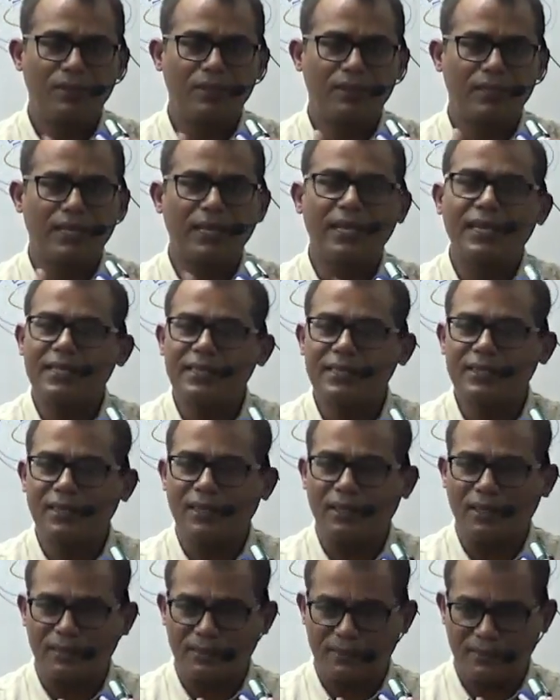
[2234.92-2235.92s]
create a
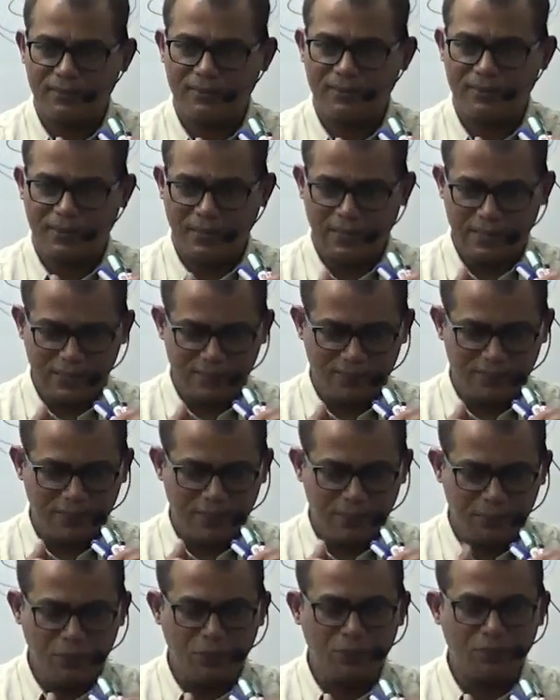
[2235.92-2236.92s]
jerk. That
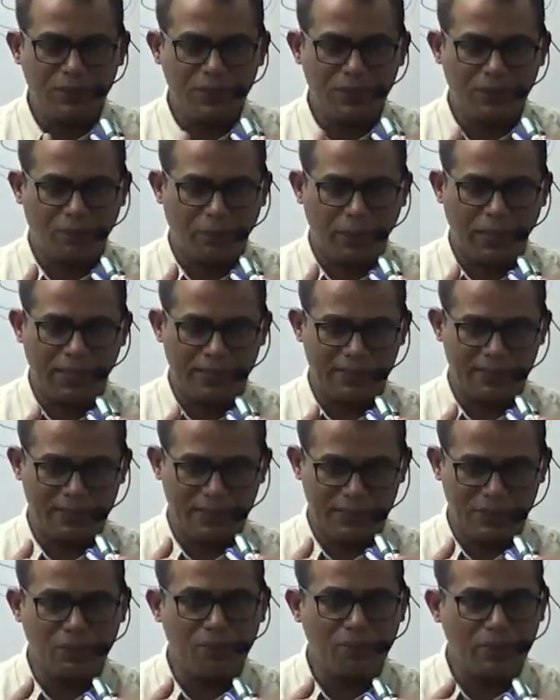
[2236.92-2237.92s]
every movement of plate,
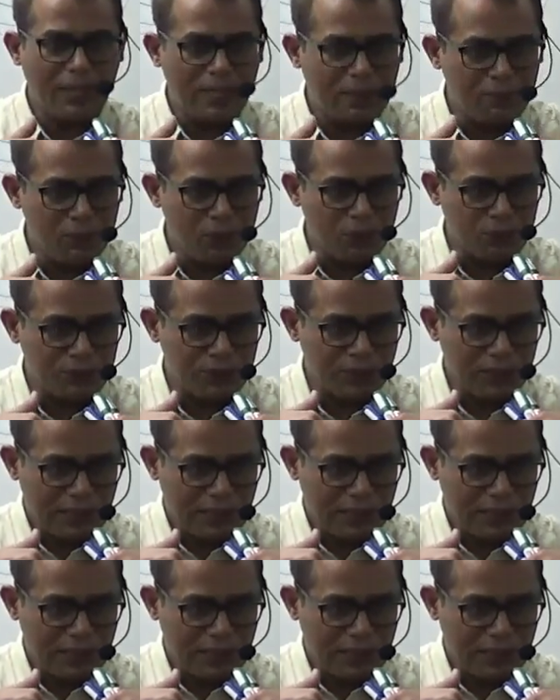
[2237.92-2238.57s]
that's how plate moves.